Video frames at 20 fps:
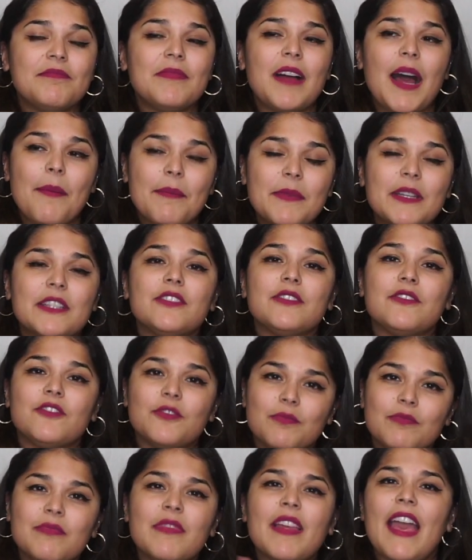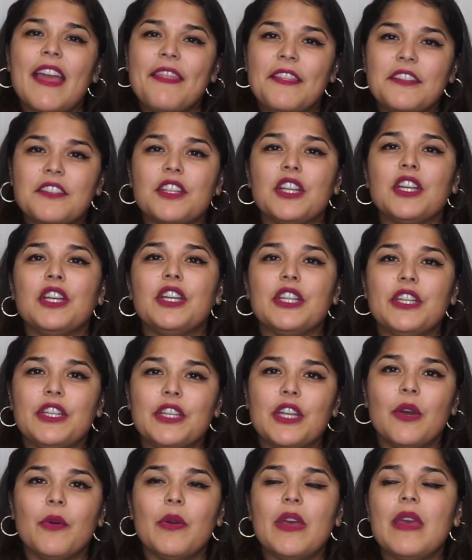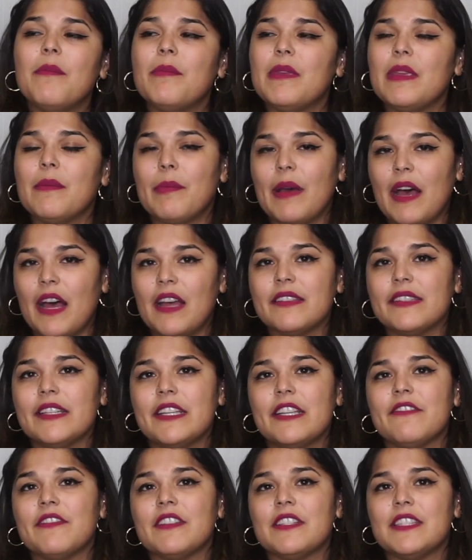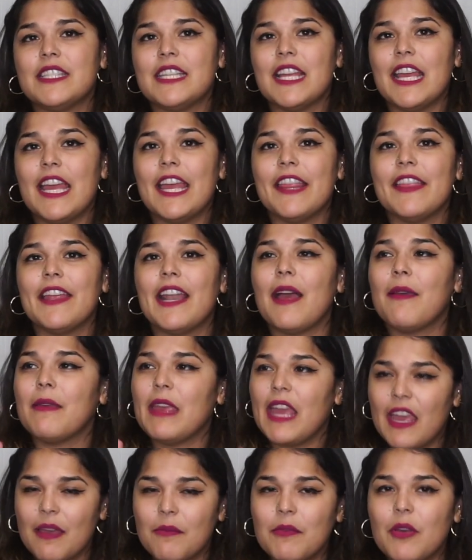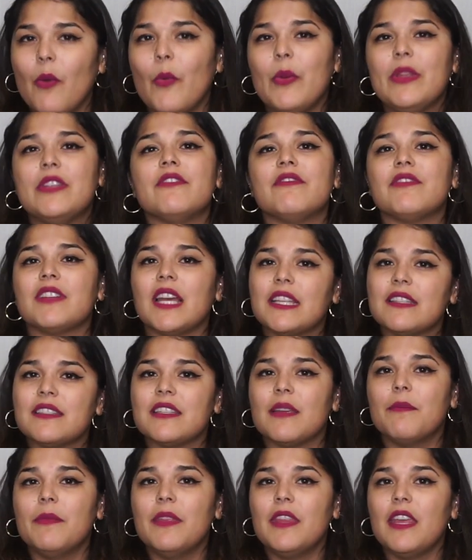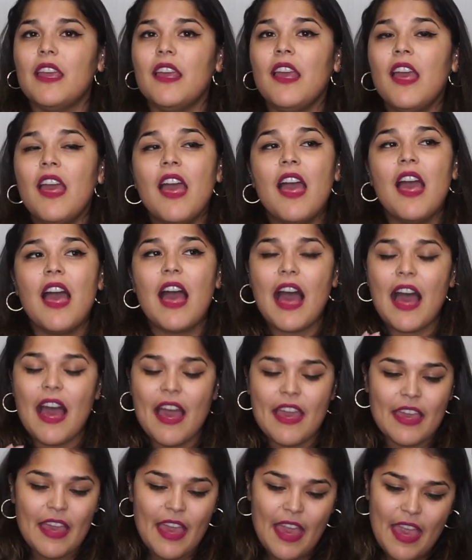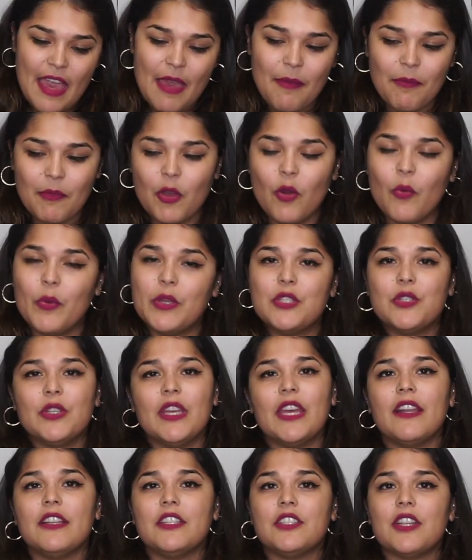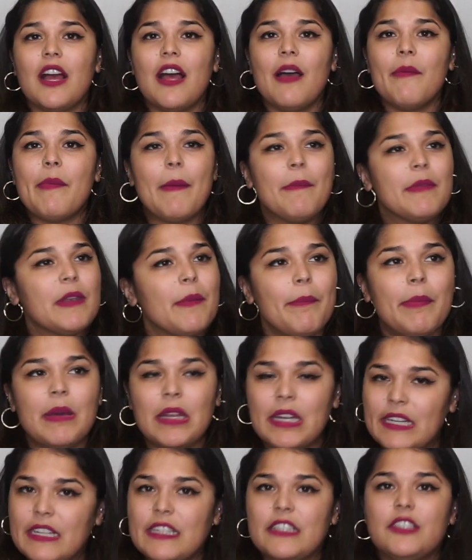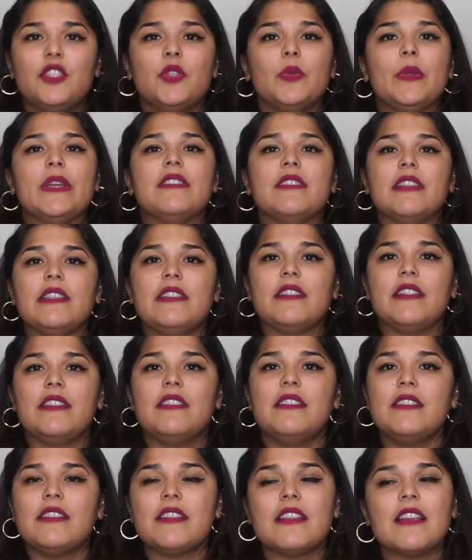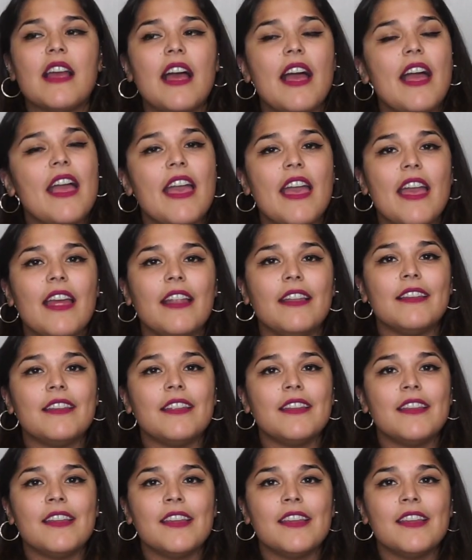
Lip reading: I'm gonna end this on a good note and be positive and say that I am going to find something. I am going to get a job. I'm gonna put it into existence and